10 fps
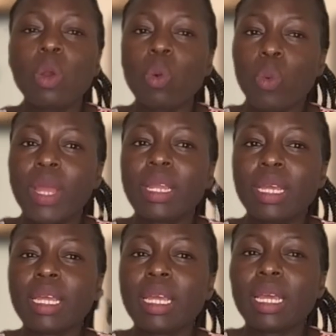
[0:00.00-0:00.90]
Well,
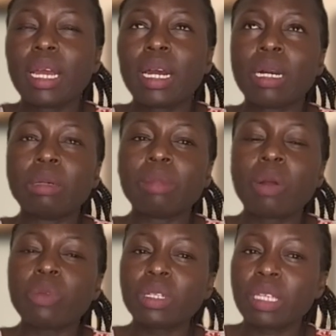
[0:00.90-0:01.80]
I
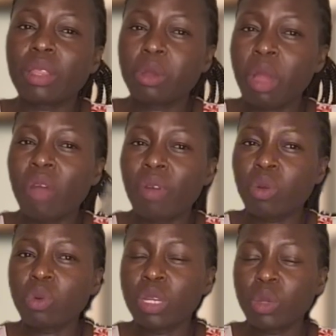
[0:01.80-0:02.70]
will not say they don't have a
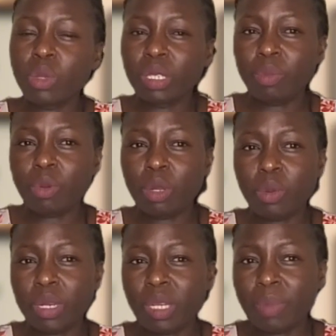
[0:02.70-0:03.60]
good
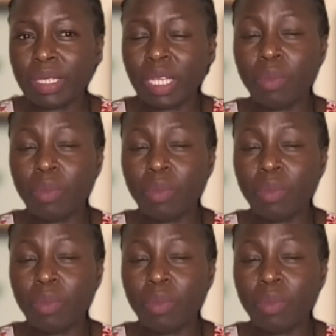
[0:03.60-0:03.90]
liquidity per se,